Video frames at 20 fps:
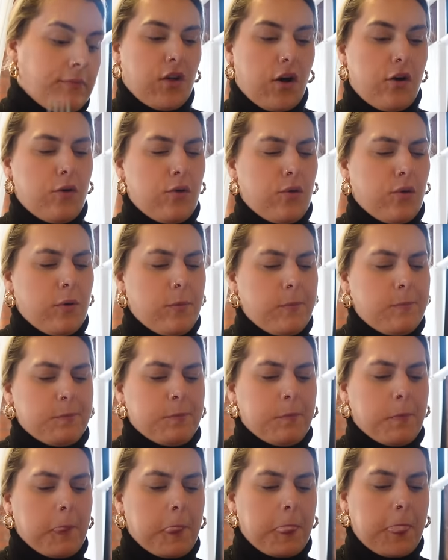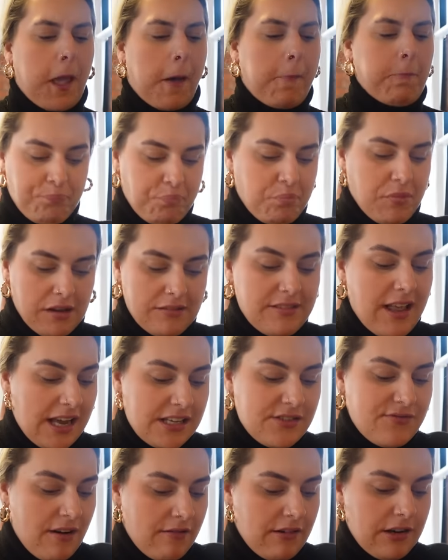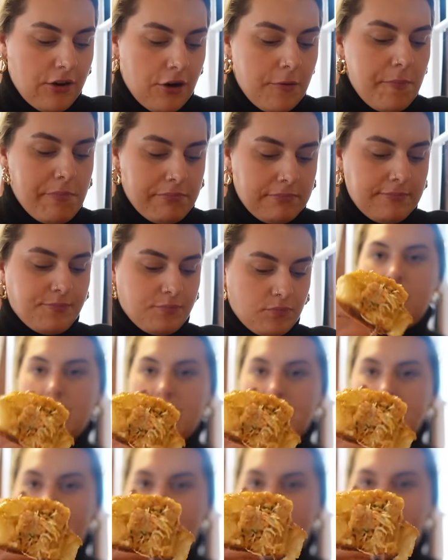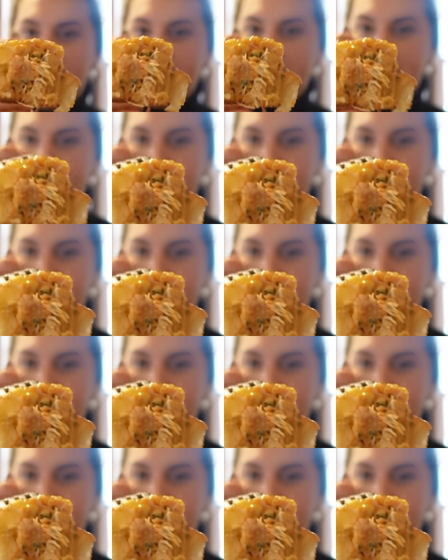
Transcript: Oh, that is very good. Look at that.